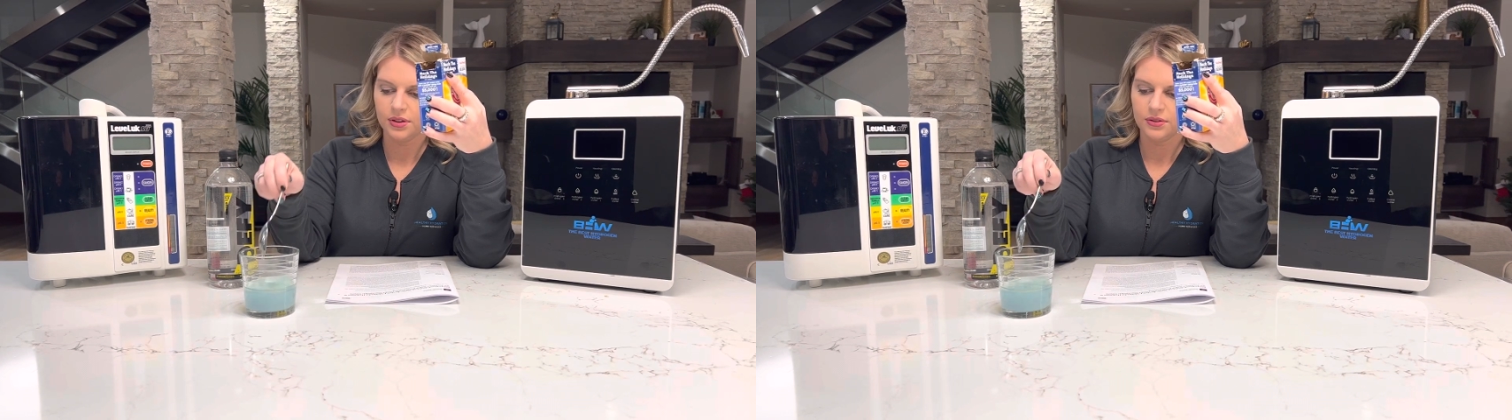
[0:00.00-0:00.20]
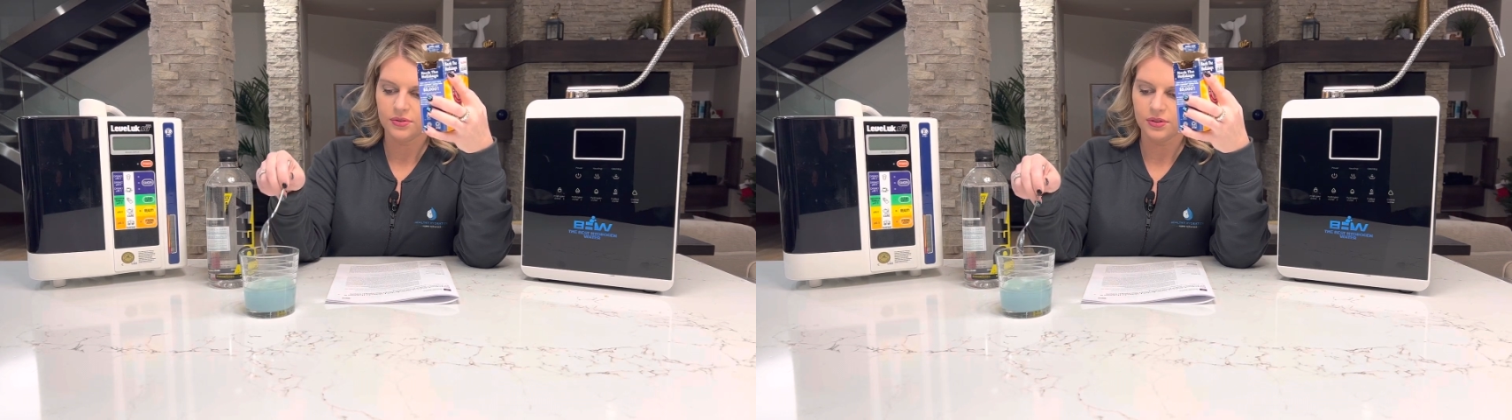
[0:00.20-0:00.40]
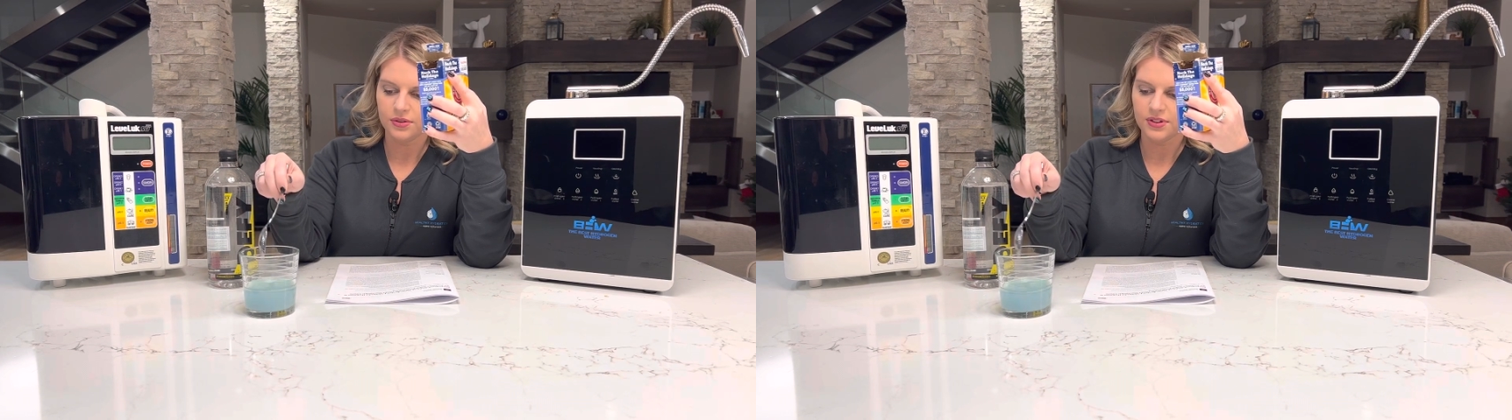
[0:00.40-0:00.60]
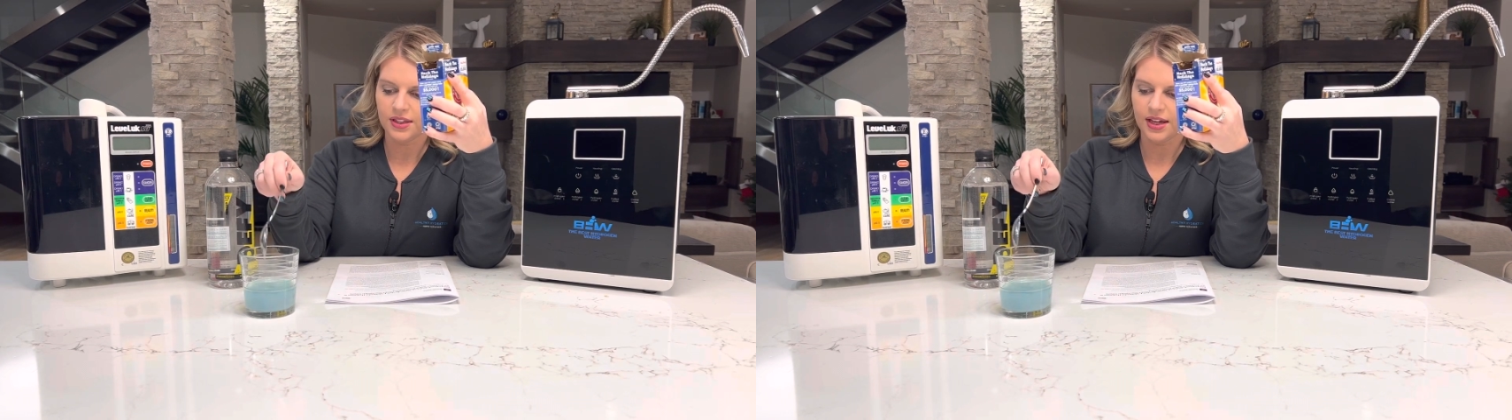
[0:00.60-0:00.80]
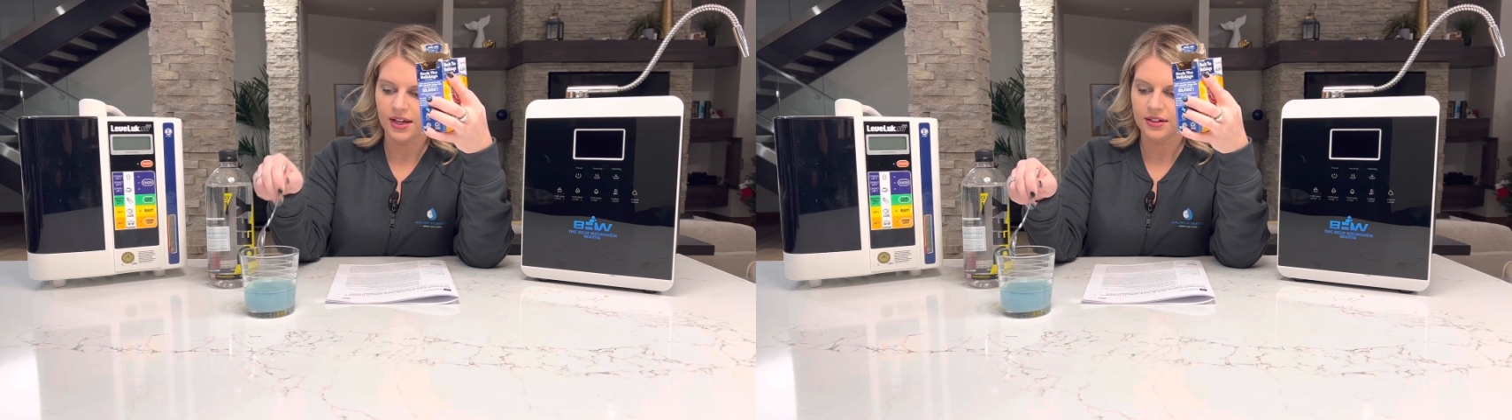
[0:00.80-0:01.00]
So you see
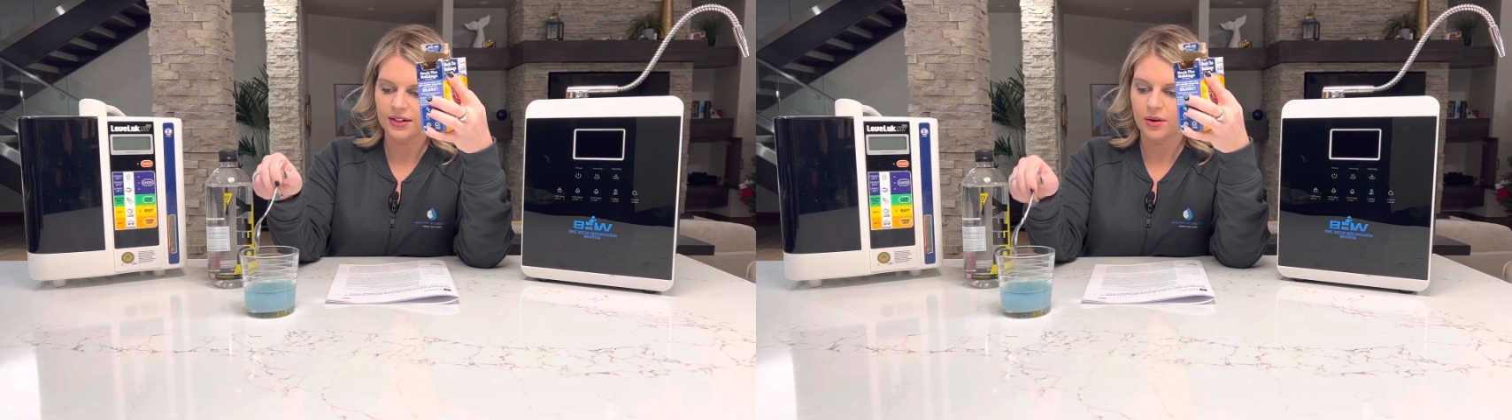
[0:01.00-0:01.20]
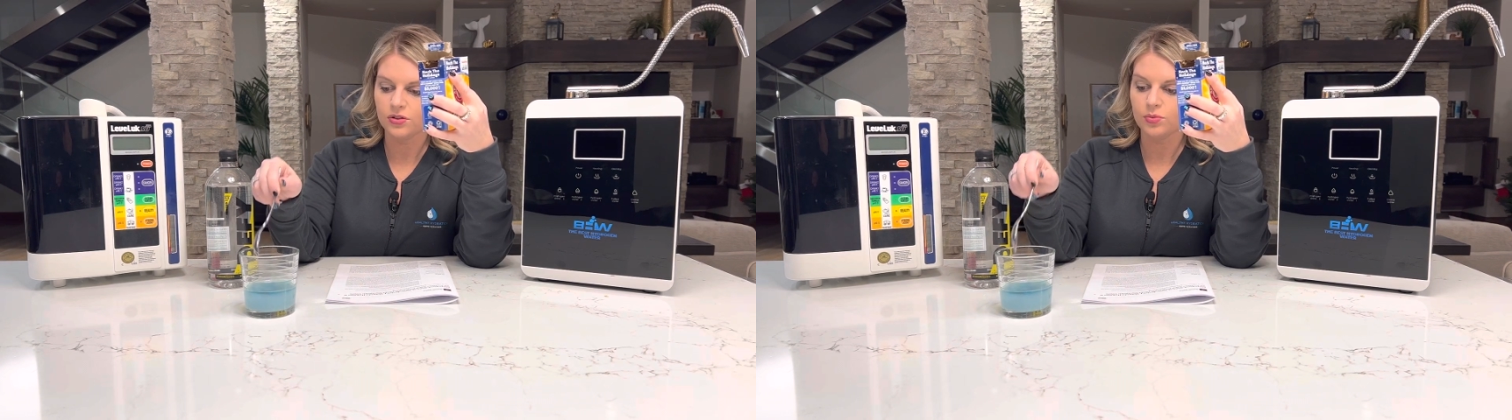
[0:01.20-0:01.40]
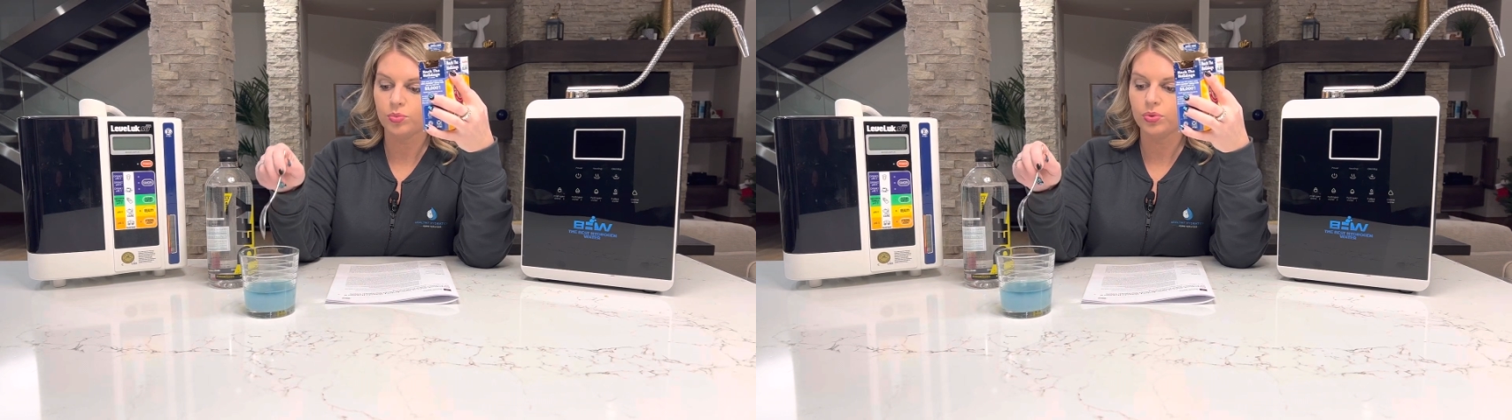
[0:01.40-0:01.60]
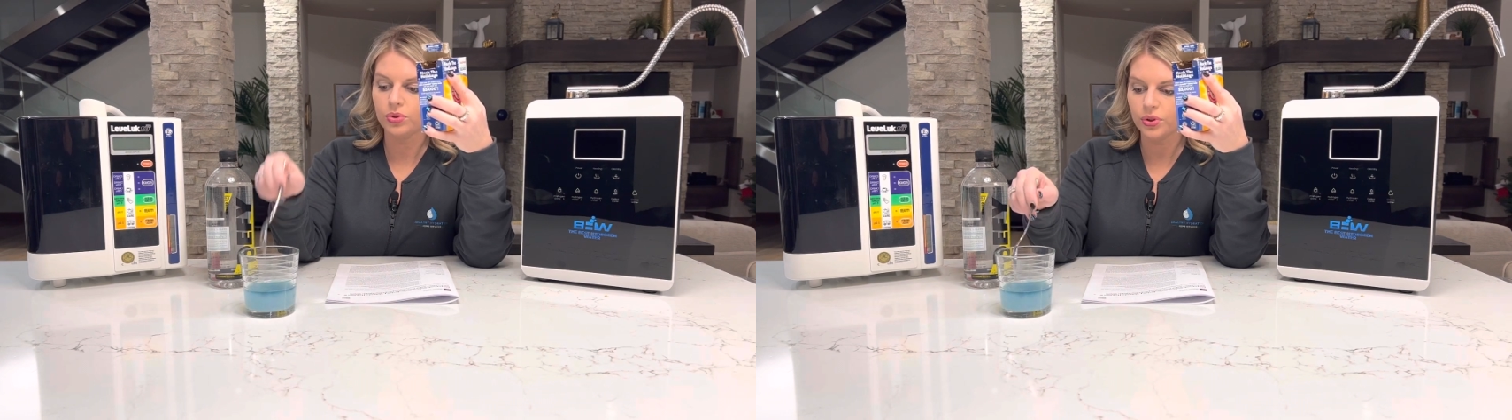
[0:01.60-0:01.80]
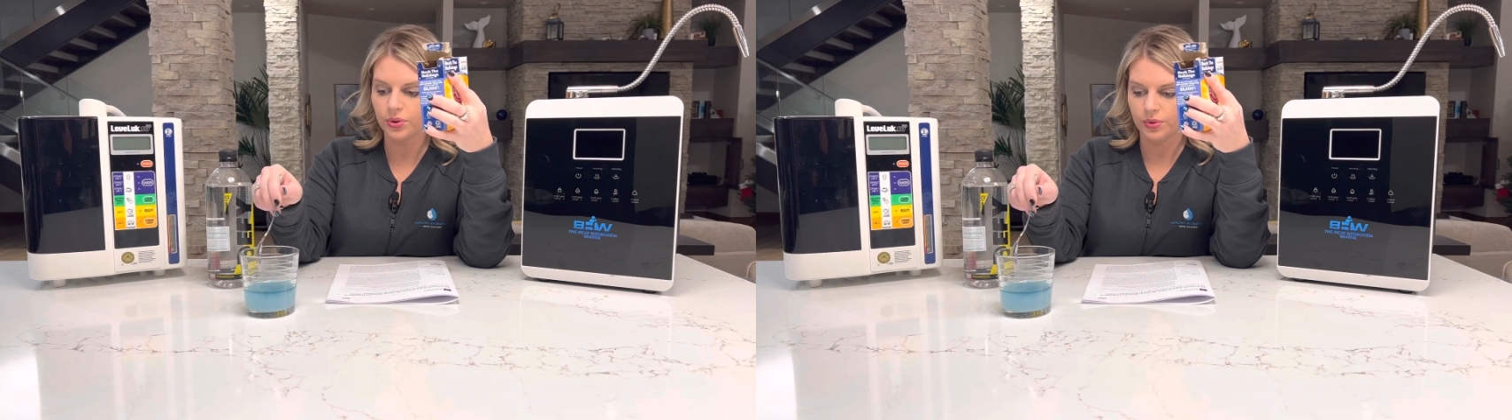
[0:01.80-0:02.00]
that? Now it's
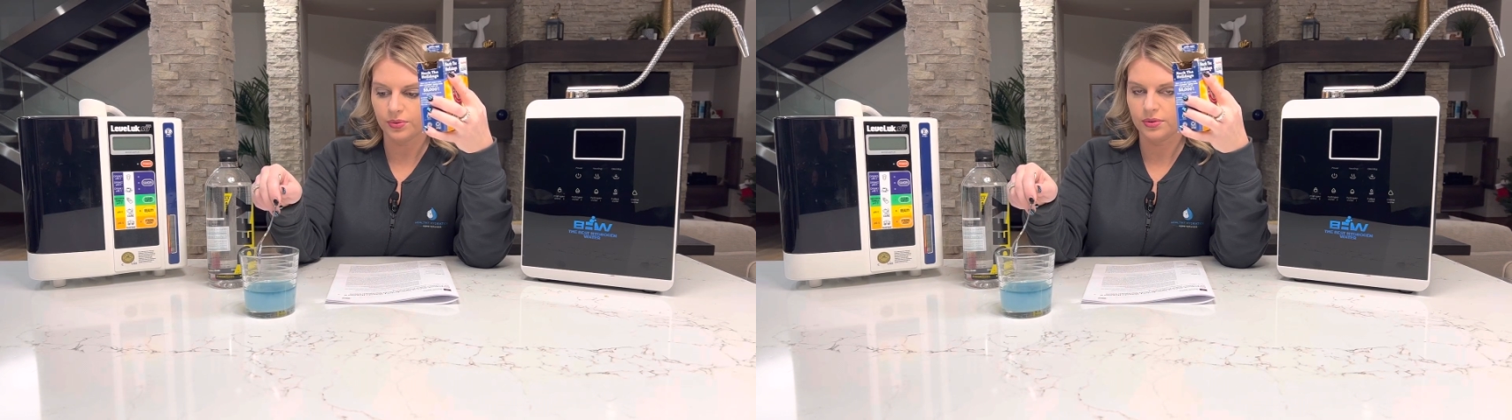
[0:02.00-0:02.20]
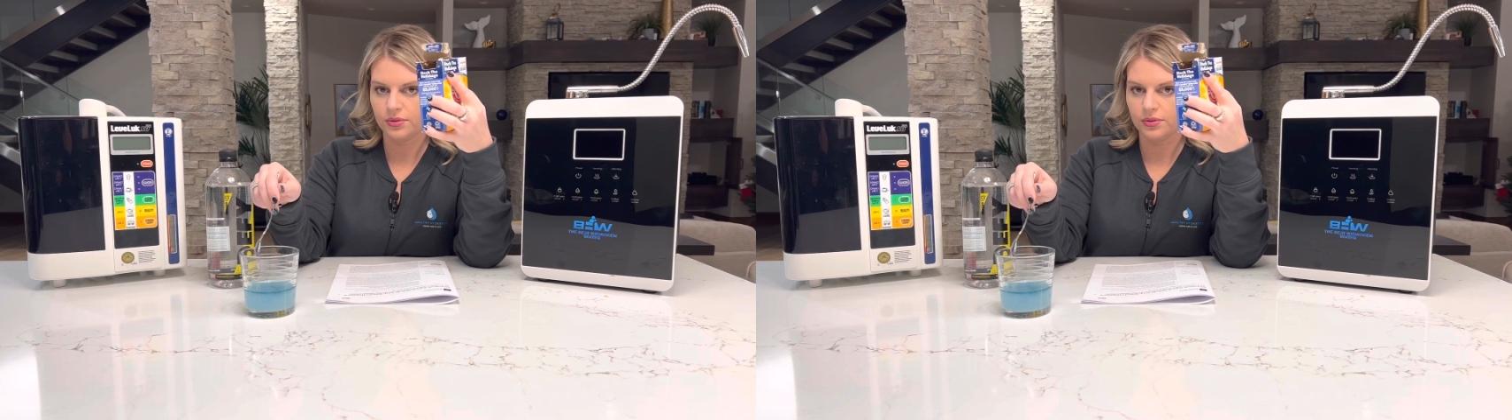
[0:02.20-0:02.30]
blue.